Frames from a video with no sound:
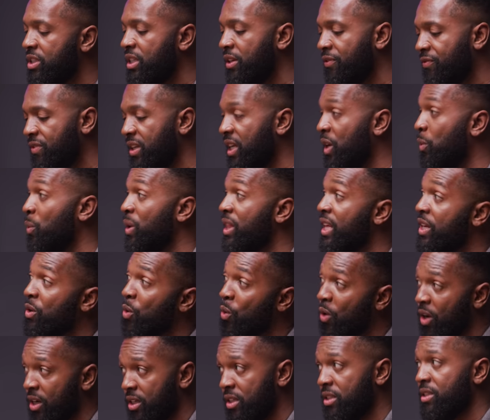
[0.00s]
shifting within
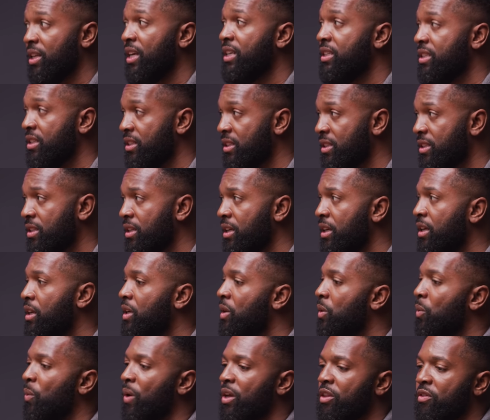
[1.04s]
organizations,
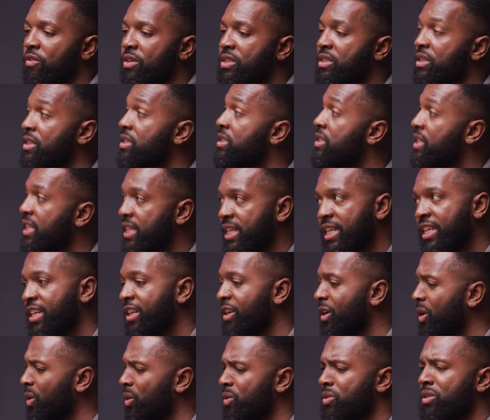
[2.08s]
whether it's the
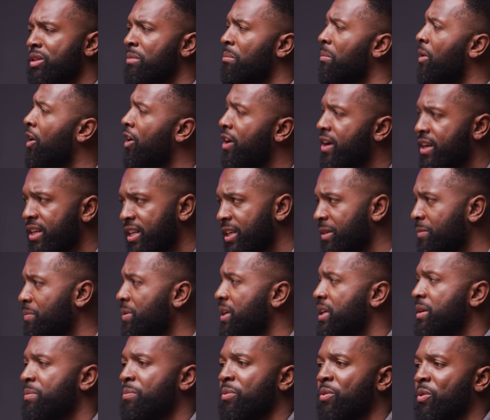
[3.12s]
CEOs, the marketing
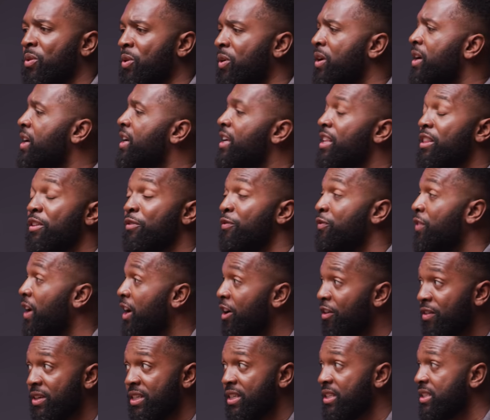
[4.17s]
people, the
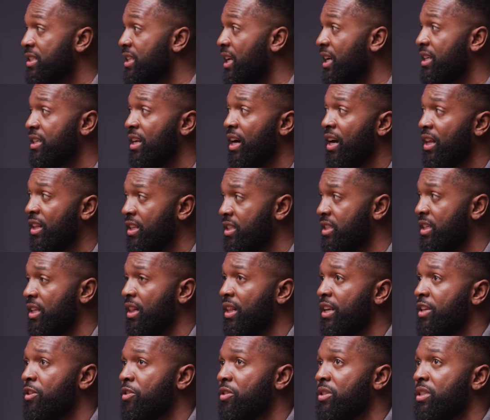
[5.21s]
various technology
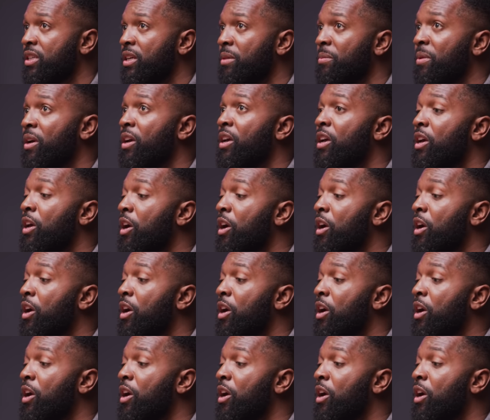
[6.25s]
leadership